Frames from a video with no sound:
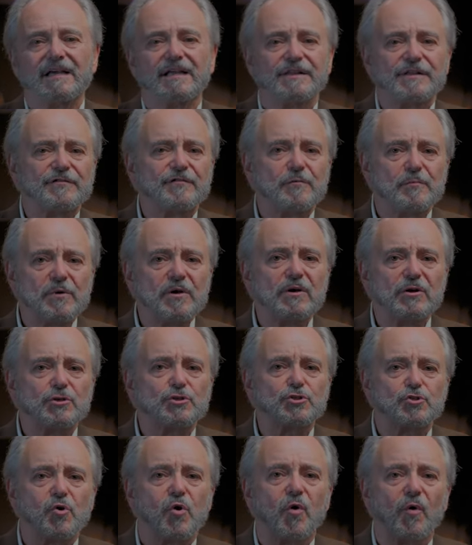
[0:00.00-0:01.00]
The familiar
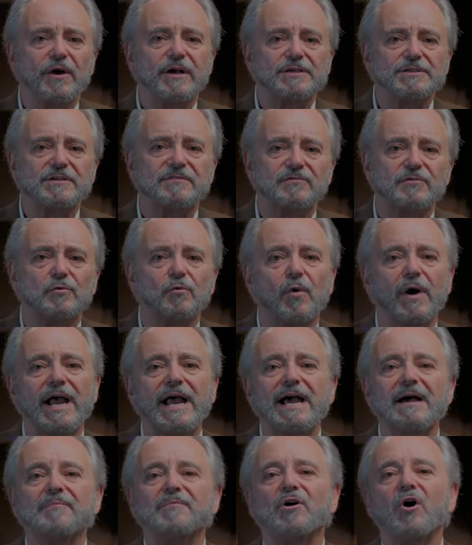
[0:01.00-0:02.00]
story is of the
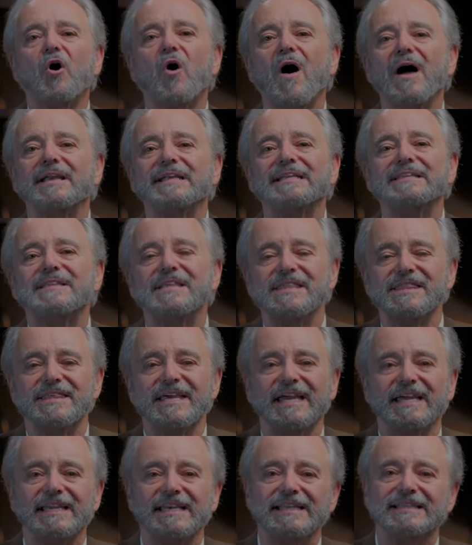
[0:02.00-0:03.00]
ram caught in the
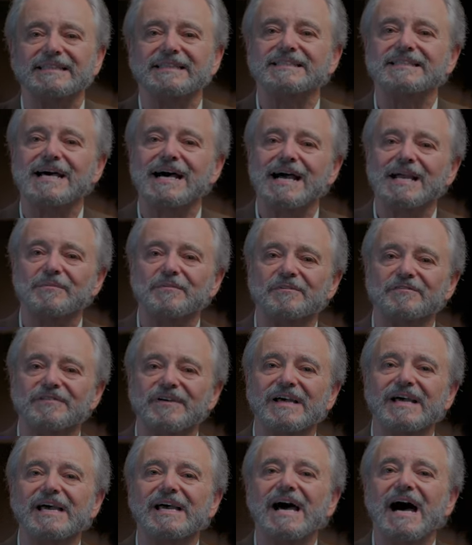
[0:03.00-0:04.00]
thicket at the time of
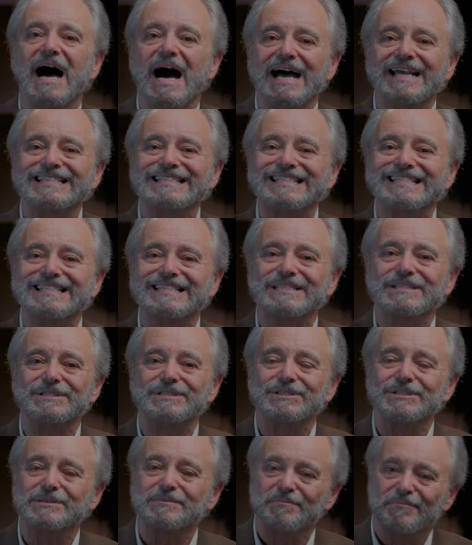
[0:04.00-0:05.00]
Isaac's
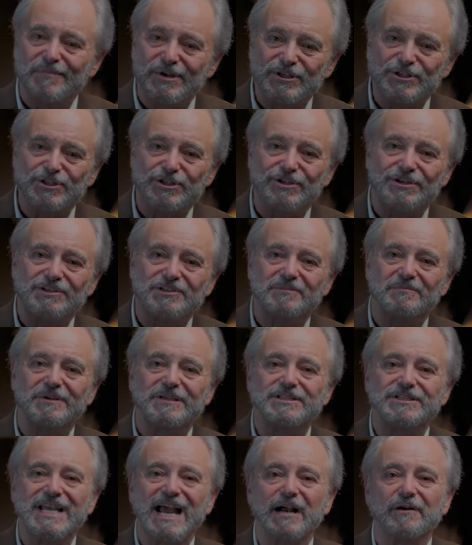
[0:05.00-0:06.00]
submission to be
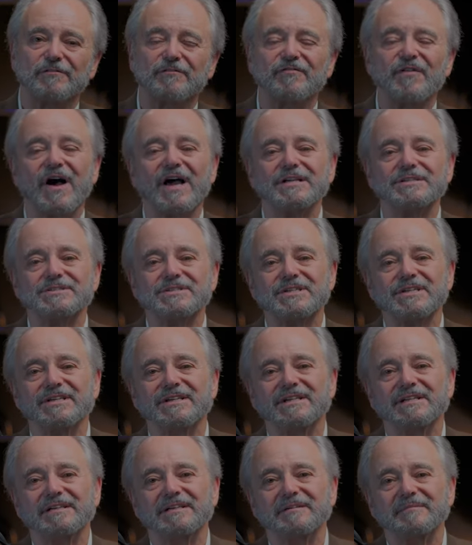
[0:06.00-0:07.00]
sacrificed
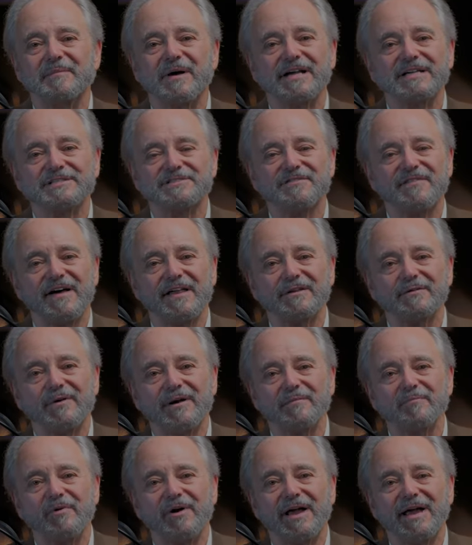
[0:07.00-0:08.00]
by his father
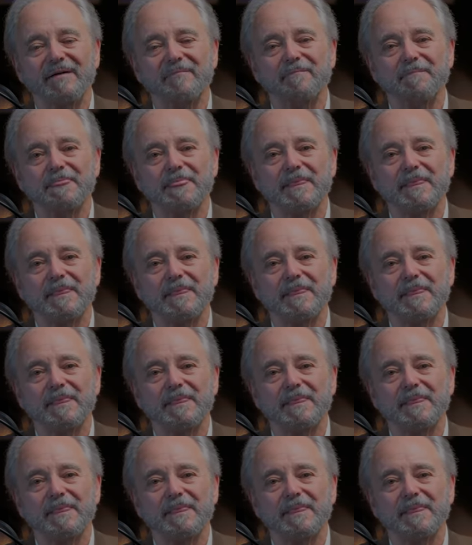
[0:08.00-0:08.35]
Abraham.